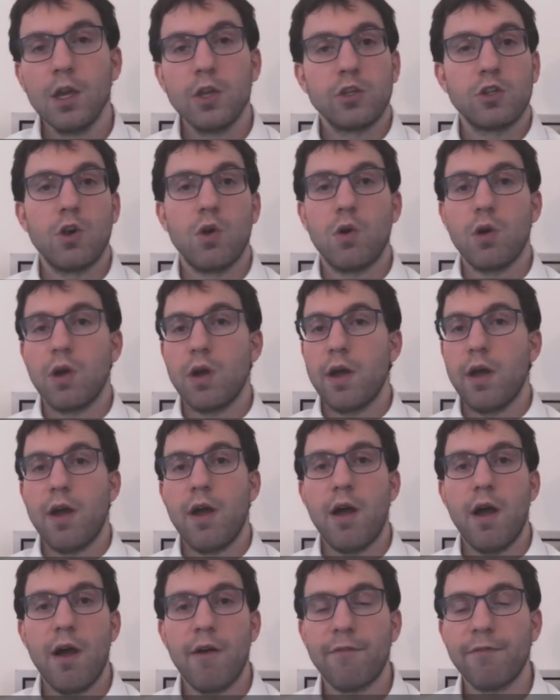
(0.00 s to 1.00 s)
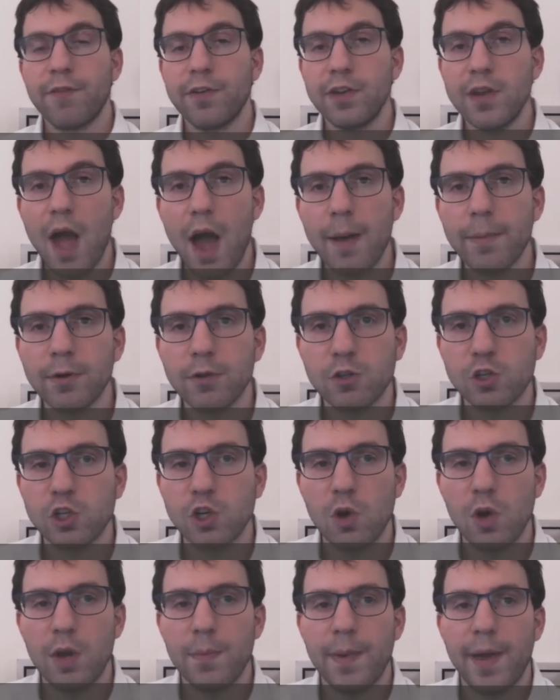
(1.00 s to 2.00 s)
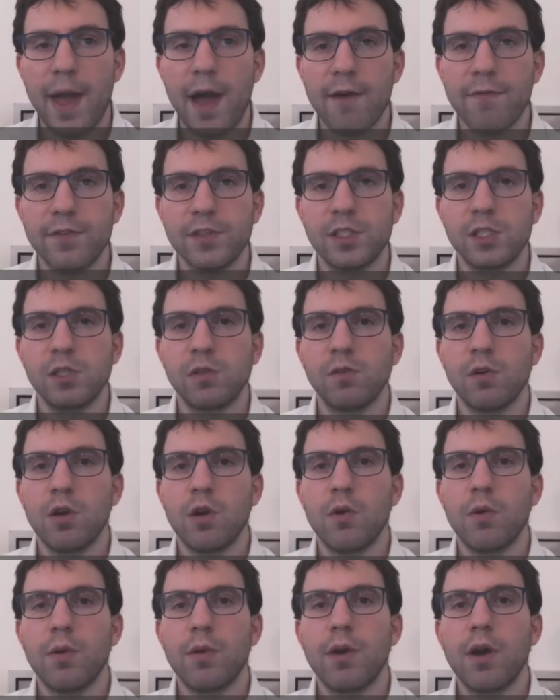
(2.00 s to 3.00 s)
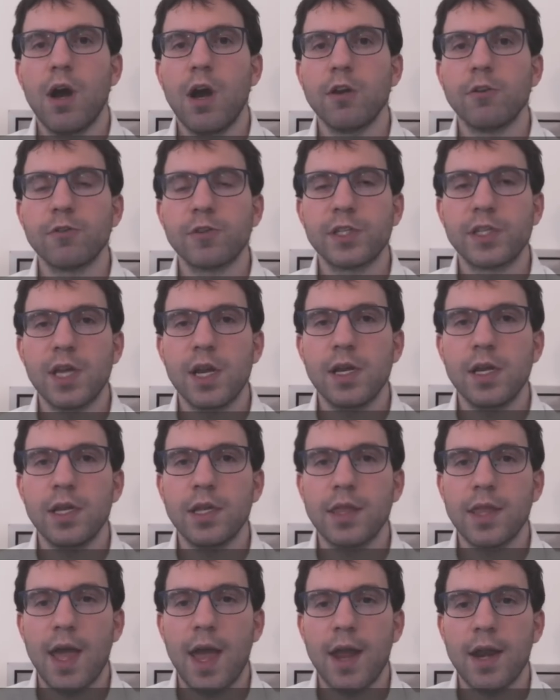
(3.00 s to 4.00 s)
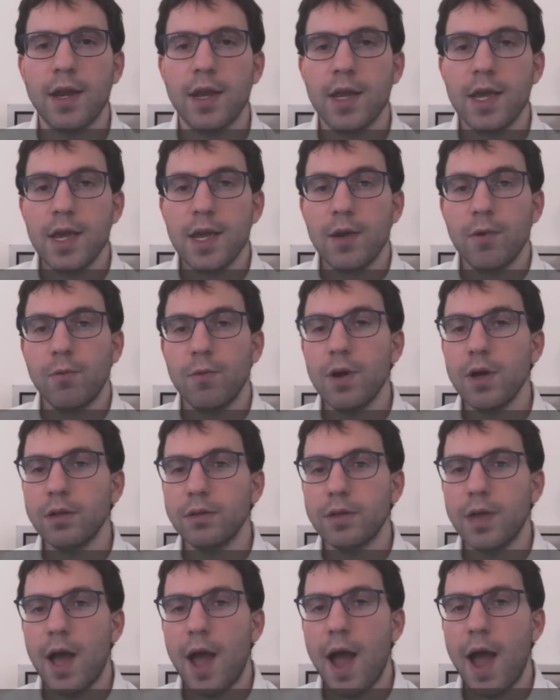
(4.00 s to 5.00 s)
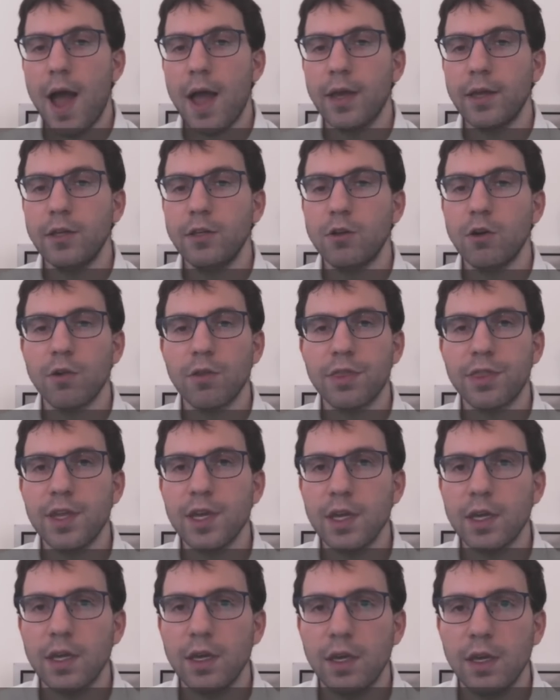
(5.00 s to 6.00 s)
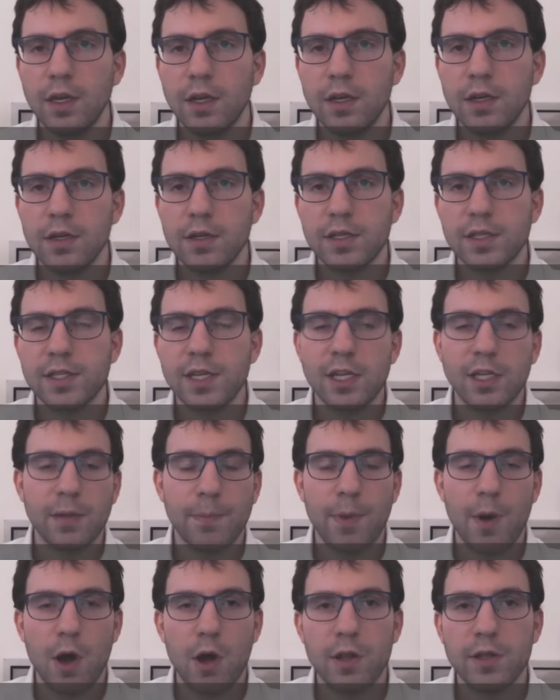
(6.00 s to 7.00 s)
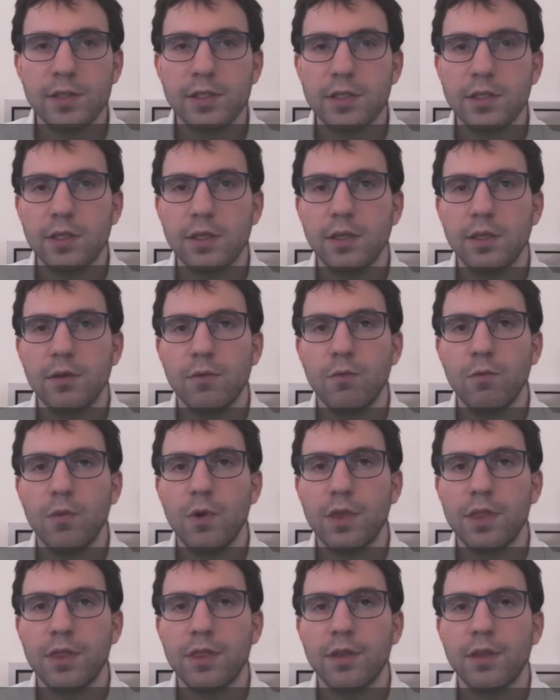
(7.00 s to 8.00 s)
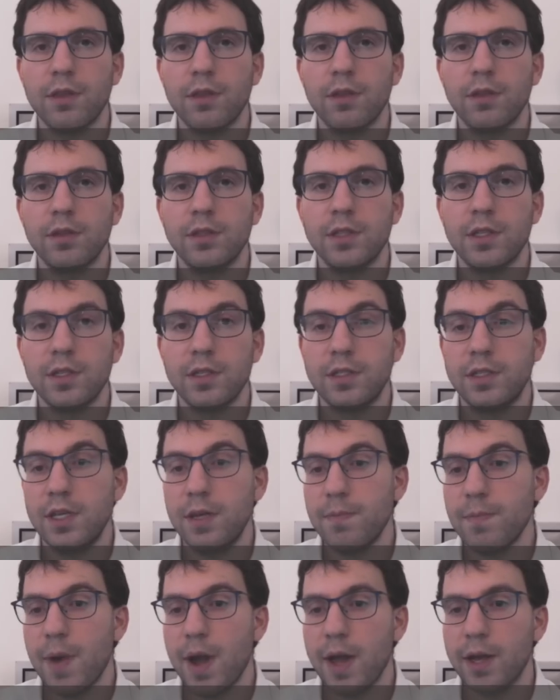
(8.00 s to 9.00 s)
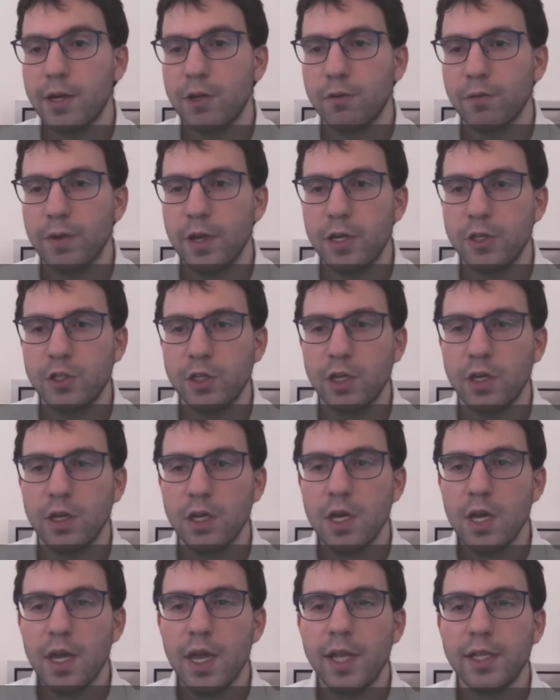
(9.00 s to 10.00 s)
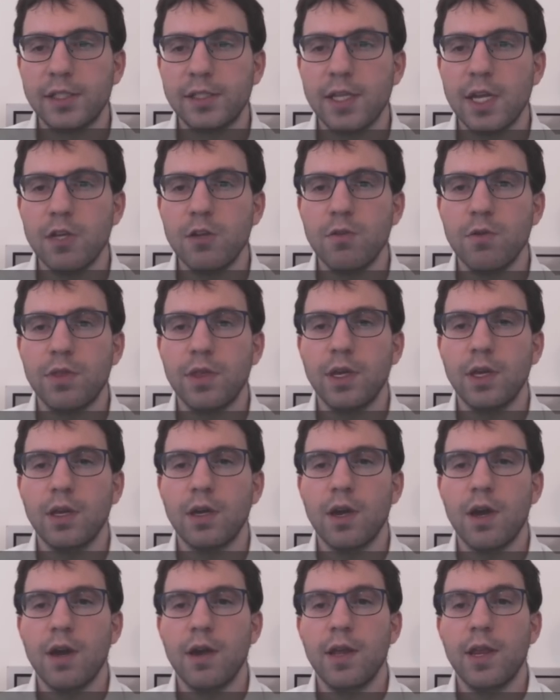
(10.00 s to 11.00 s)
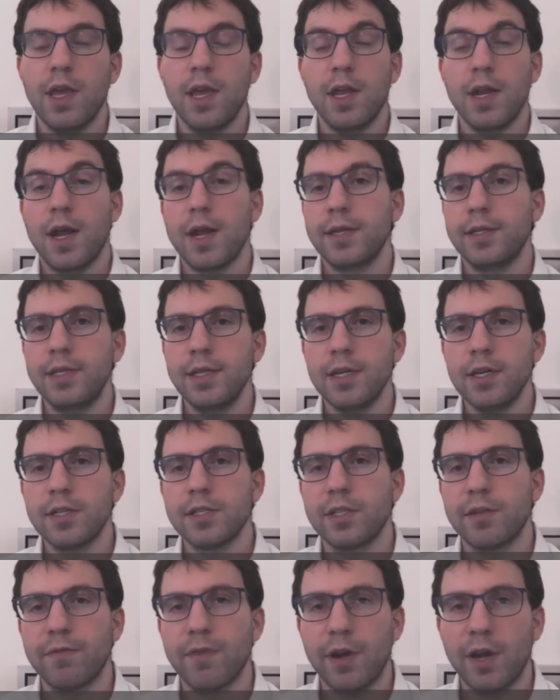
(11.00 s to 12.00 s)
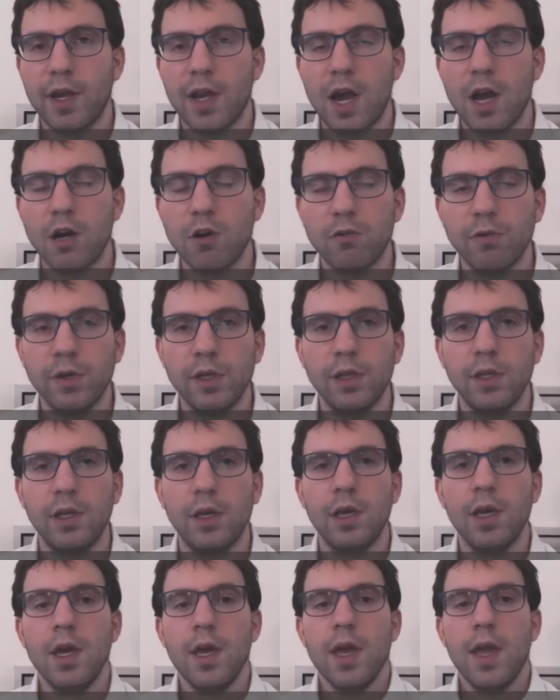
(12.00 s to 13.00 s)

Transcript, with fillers: So a phenomenal showing by AlphaZero, understanding that, well, you don't think in centipawns with the deep mind creation. Instead, you think uh, in ideas and very concretely.